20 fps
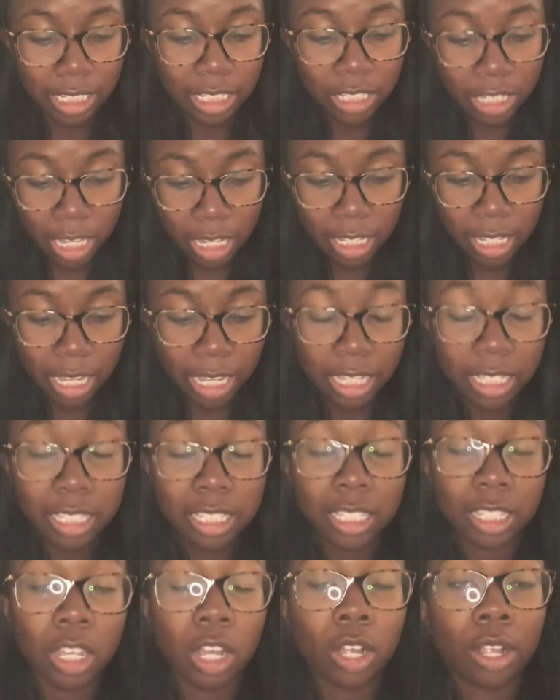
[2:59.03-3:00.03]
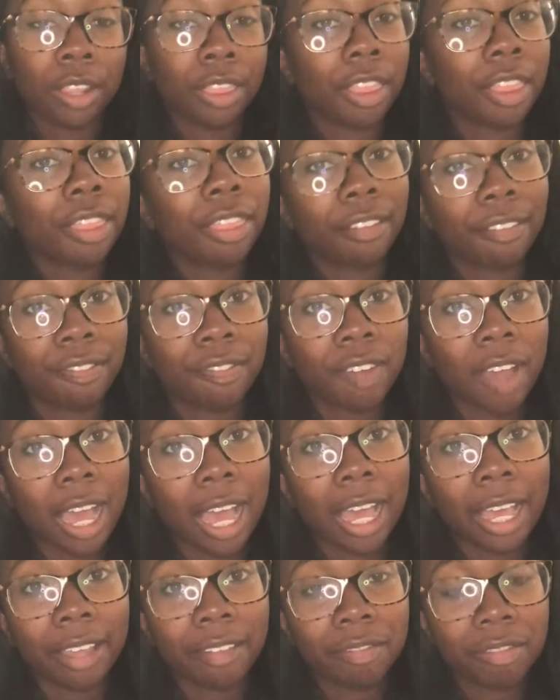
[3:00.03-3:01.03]
The Shell Alliance, called The
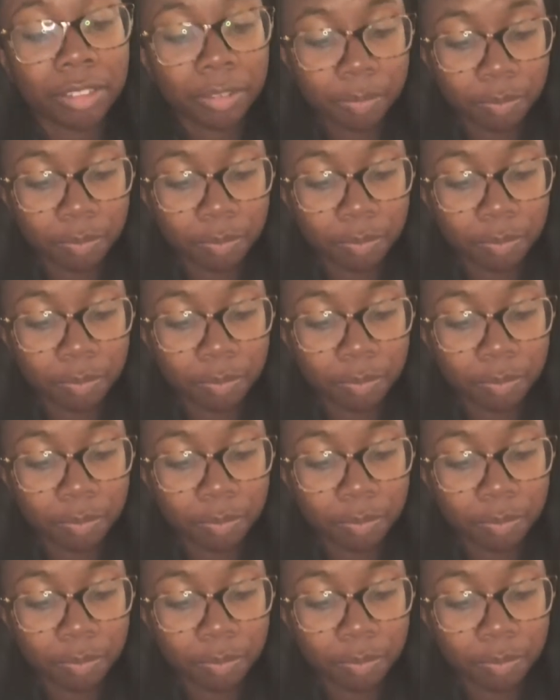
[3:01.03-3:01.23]
Five,